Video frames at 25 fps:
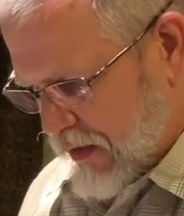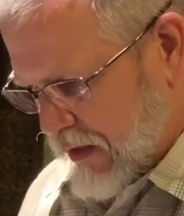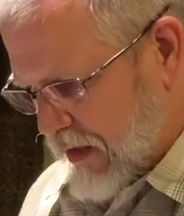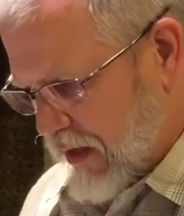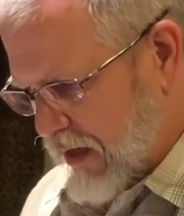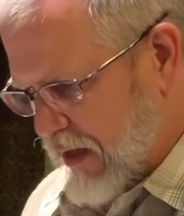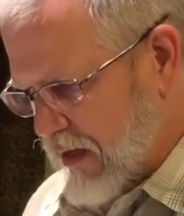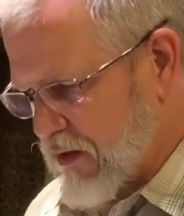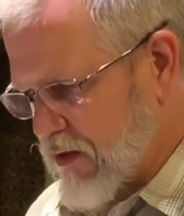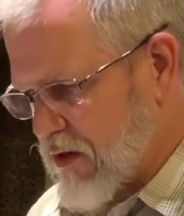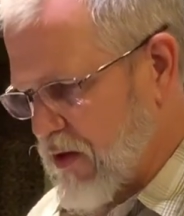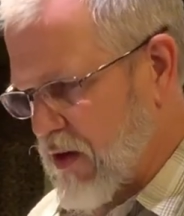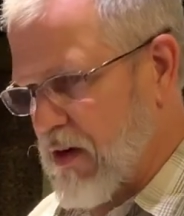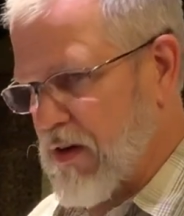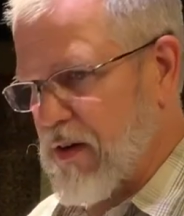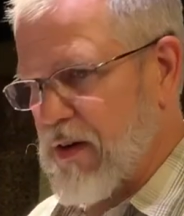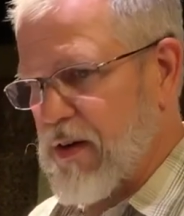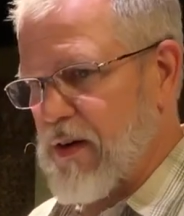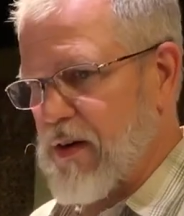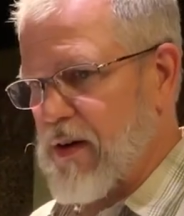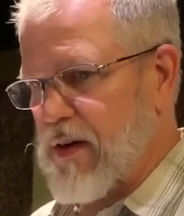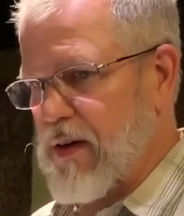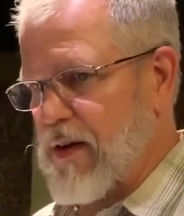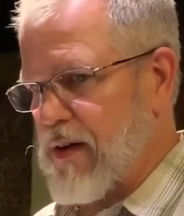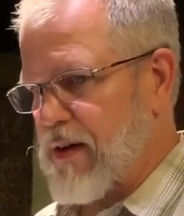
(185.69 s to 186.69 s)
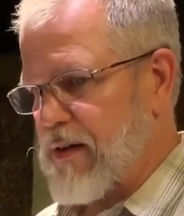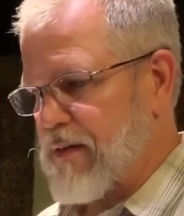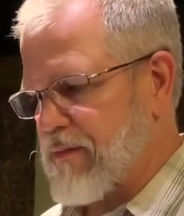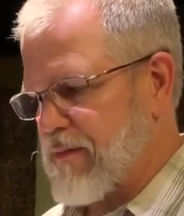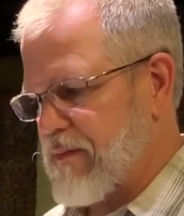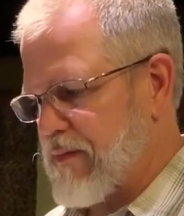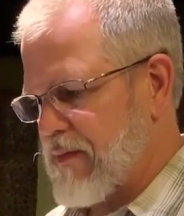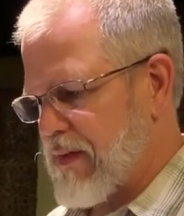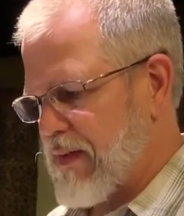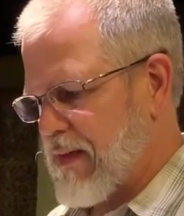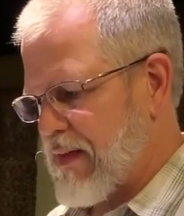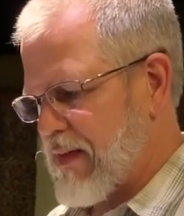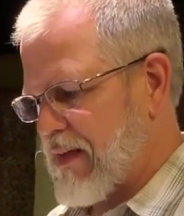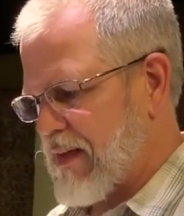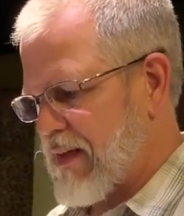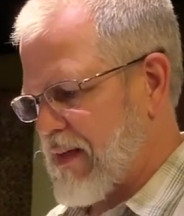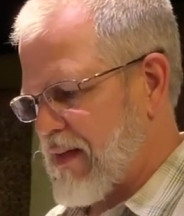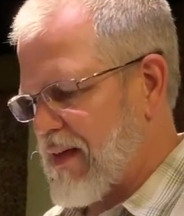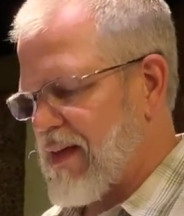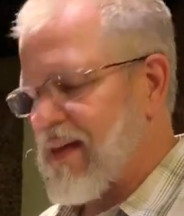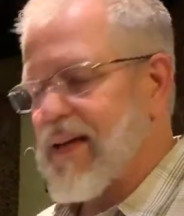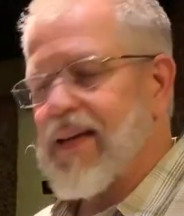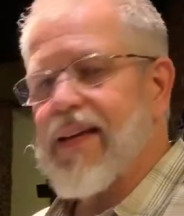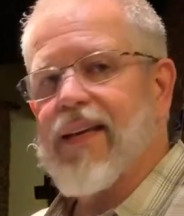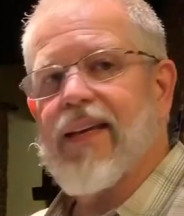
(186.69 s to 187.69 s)
and turn it on.
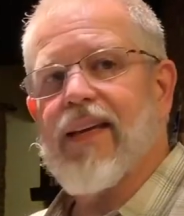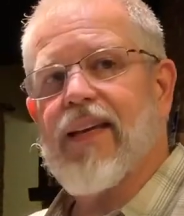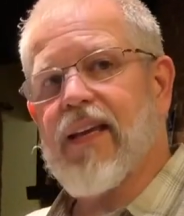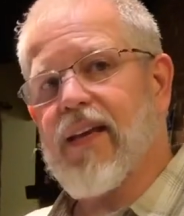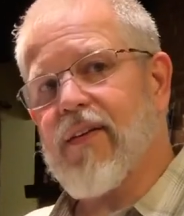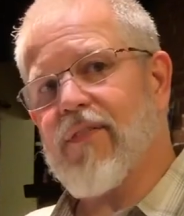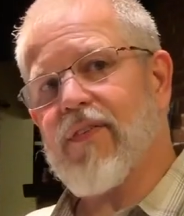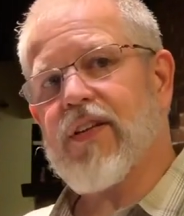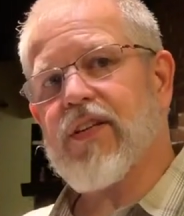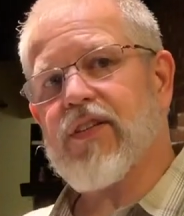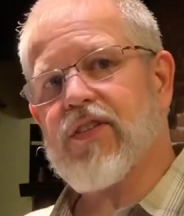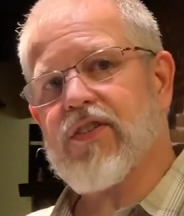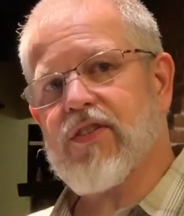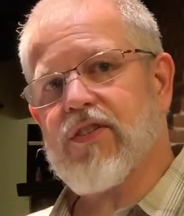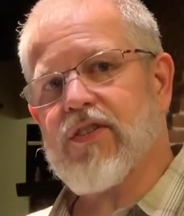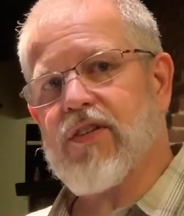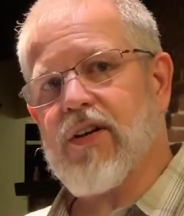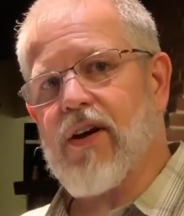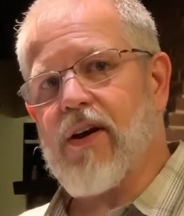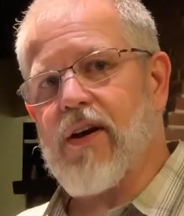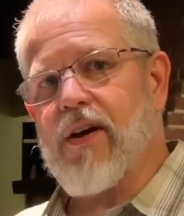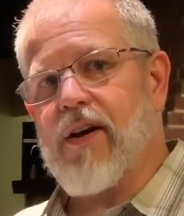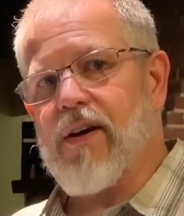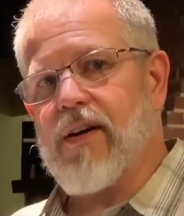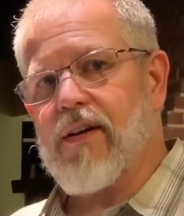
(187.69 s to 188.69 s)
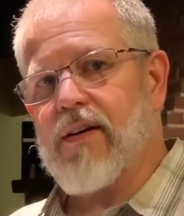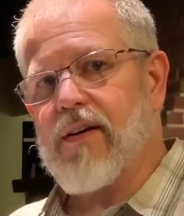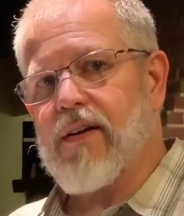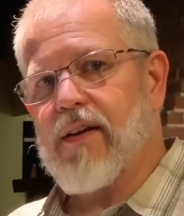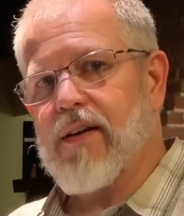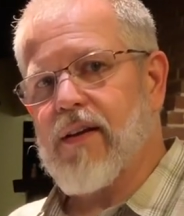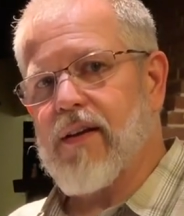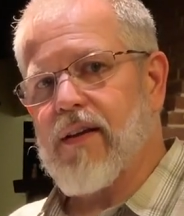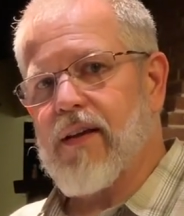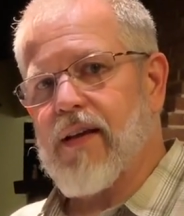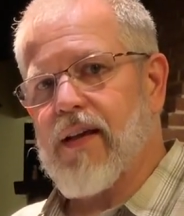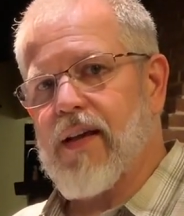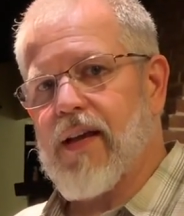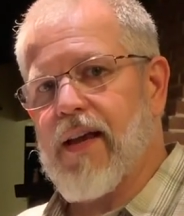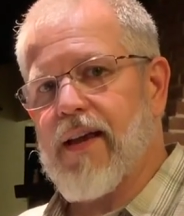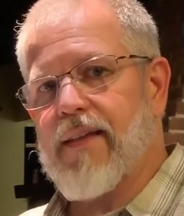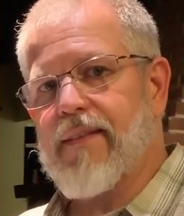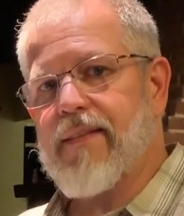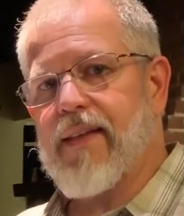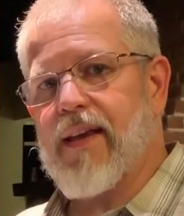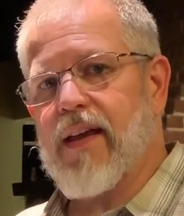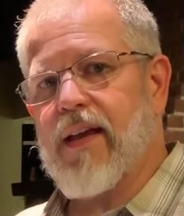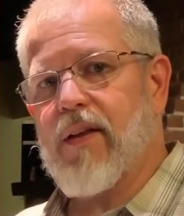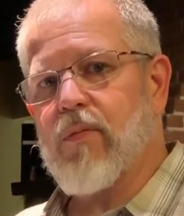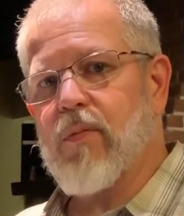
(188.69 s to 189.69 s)
Give it a stir, and
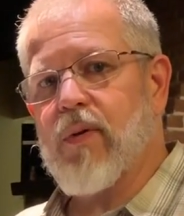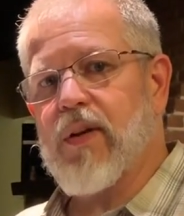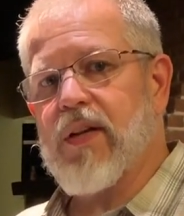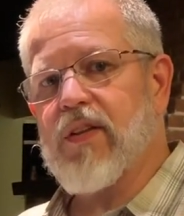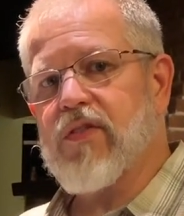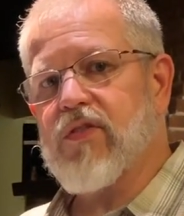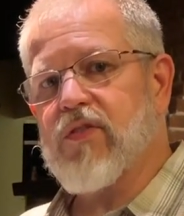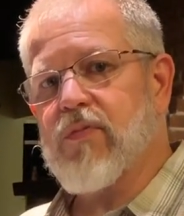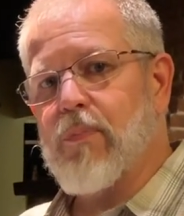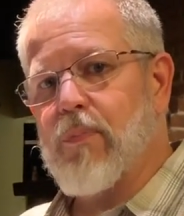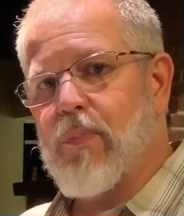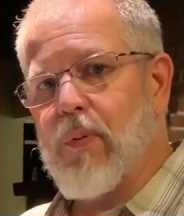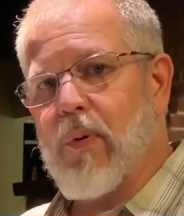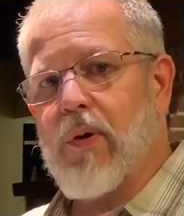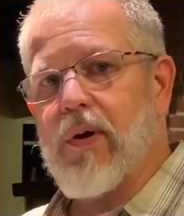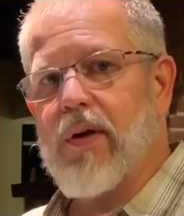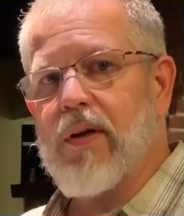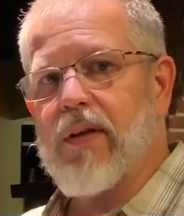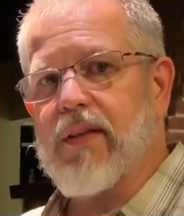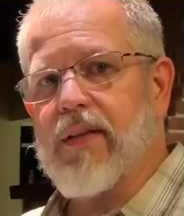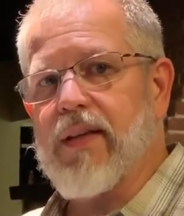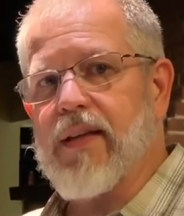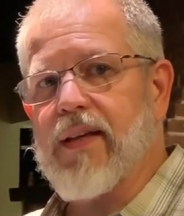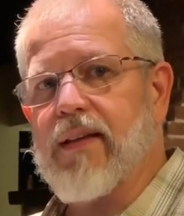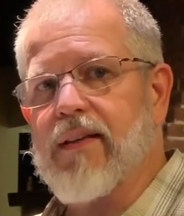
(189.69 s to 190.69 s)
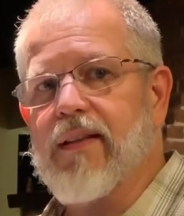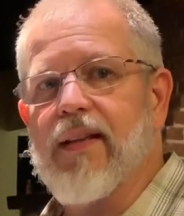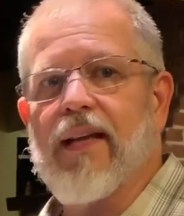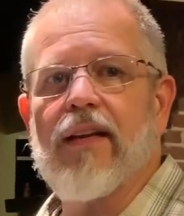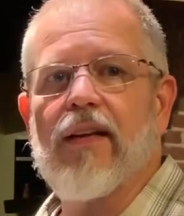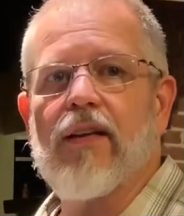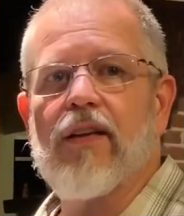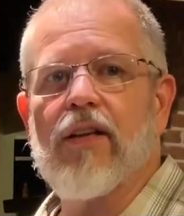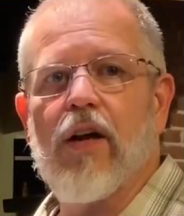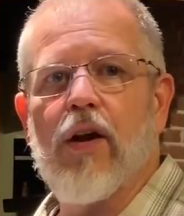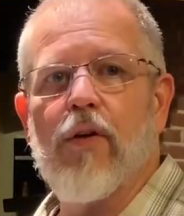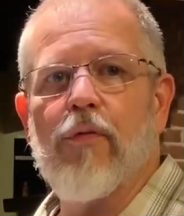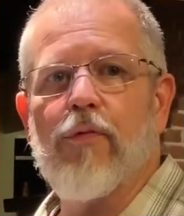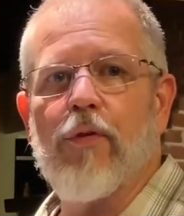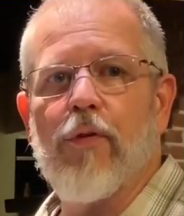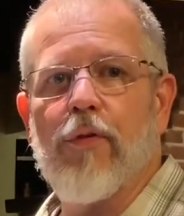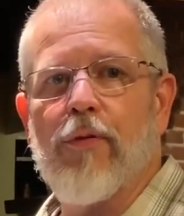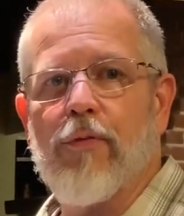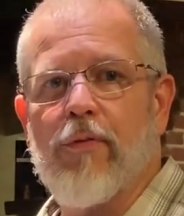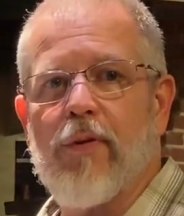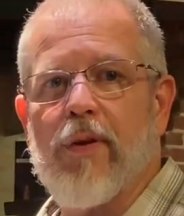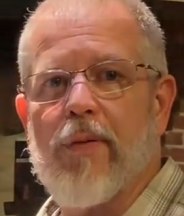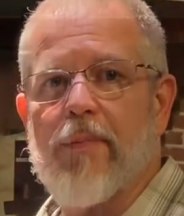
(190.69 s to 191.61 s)
then when it's boiling, let it go for 3